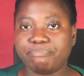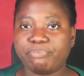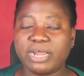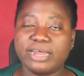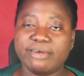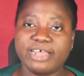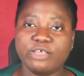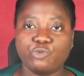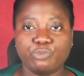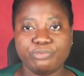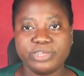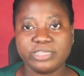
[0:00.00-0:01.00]
right
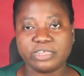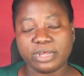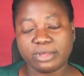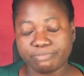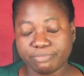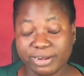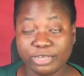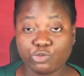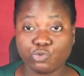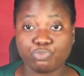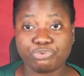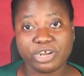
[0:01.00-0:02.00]

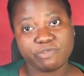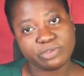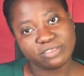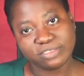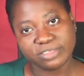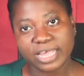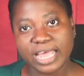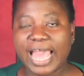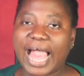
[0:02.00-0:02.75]
to privacy,